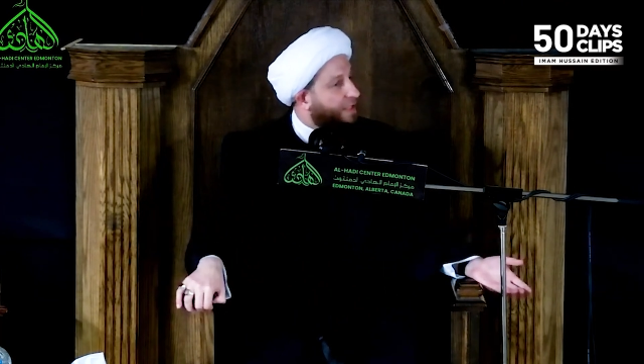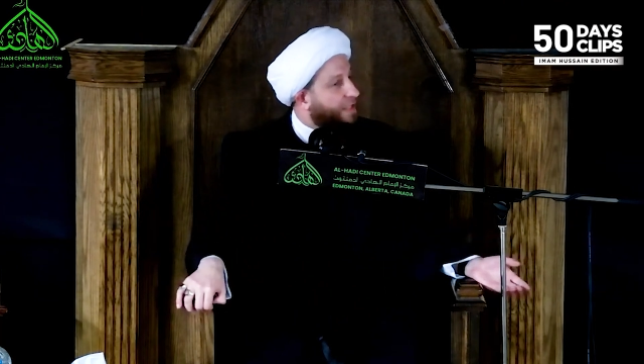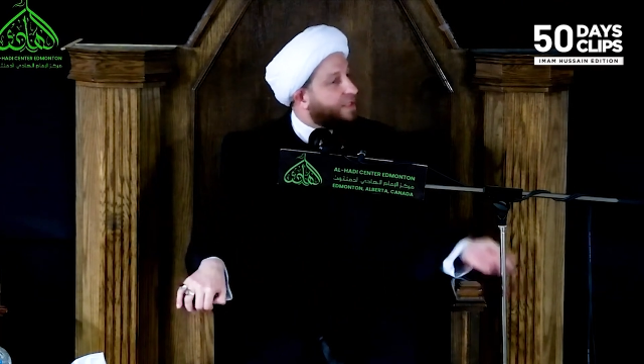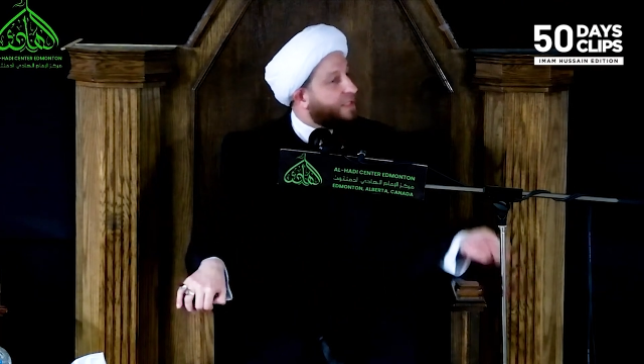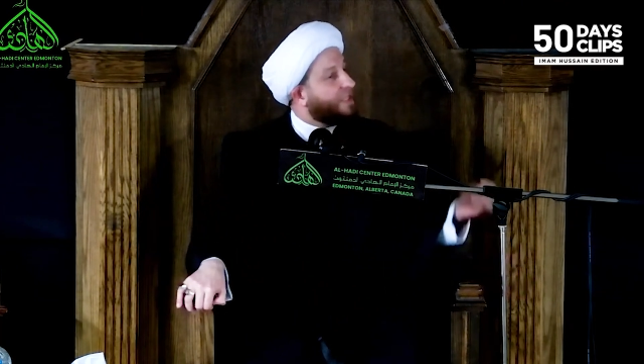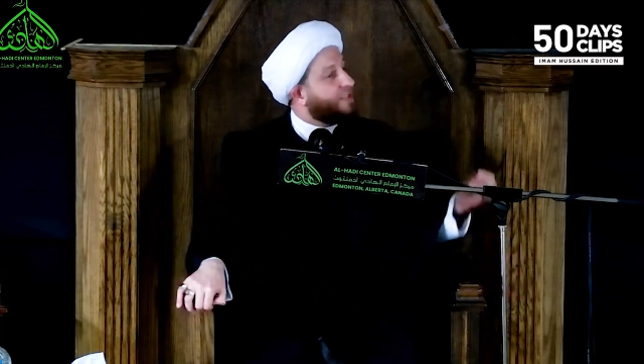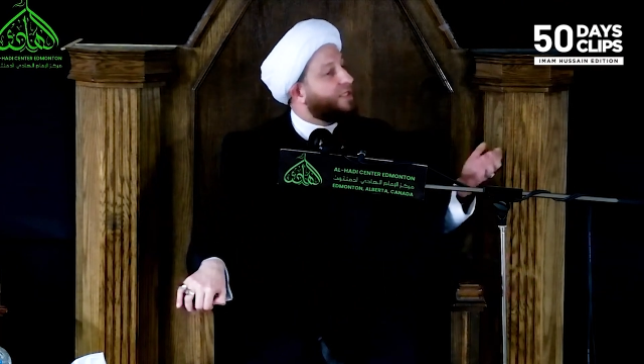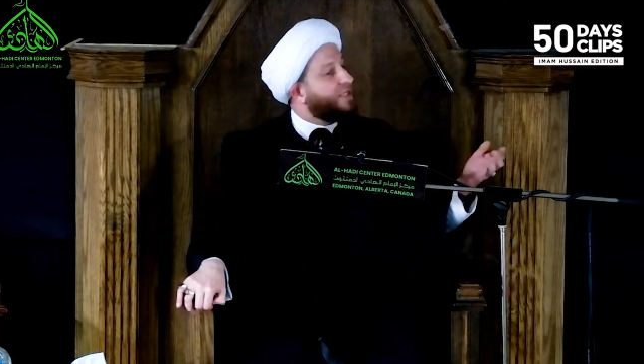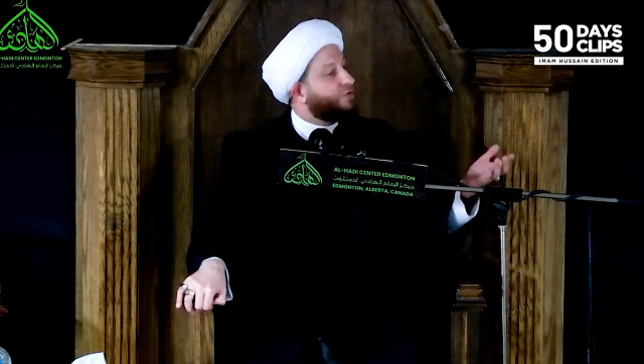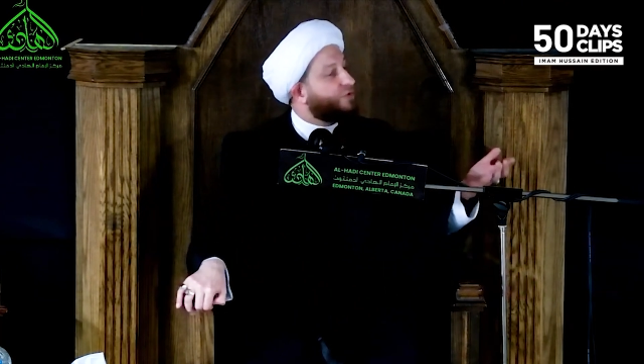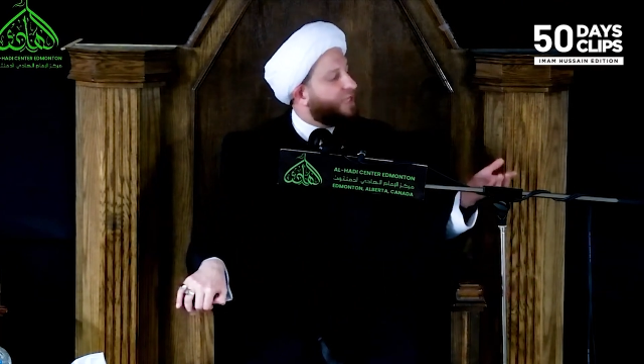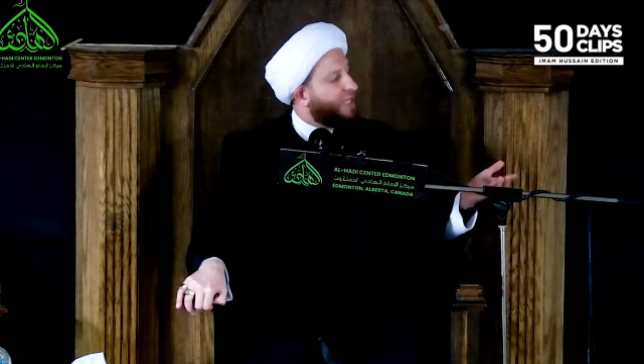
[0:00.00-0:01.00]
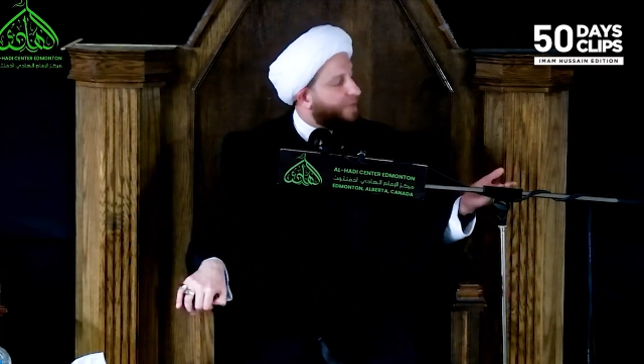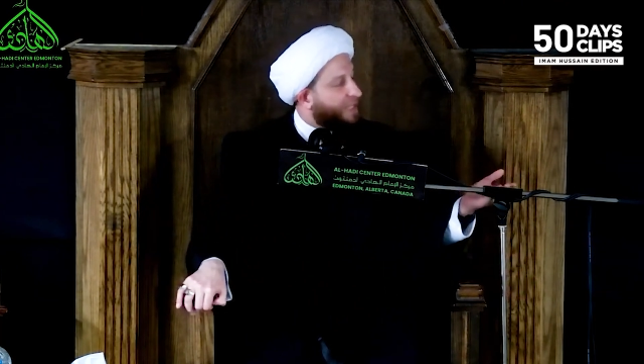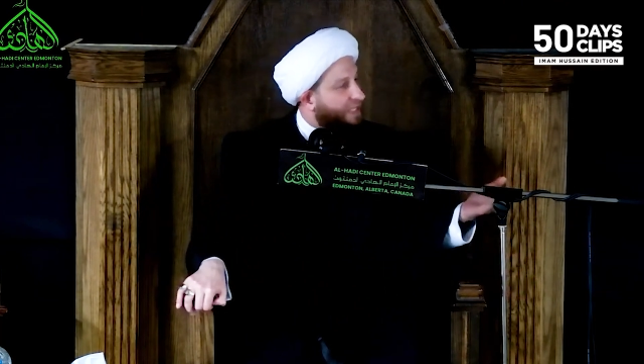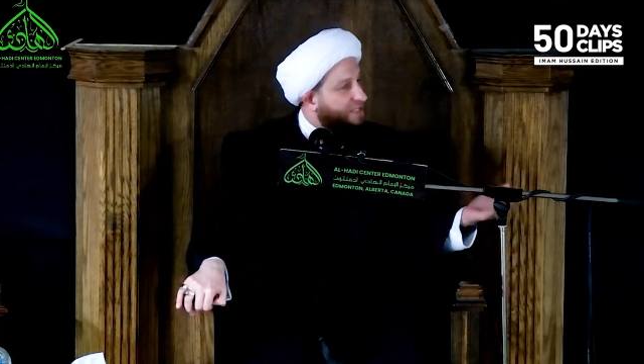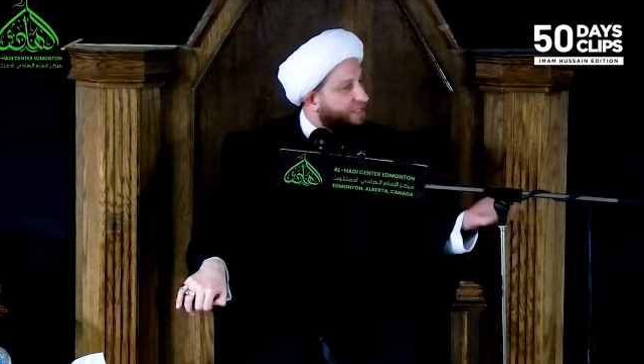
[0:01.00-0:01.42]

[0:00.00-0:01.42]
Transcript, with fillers: He said, I turned to them and I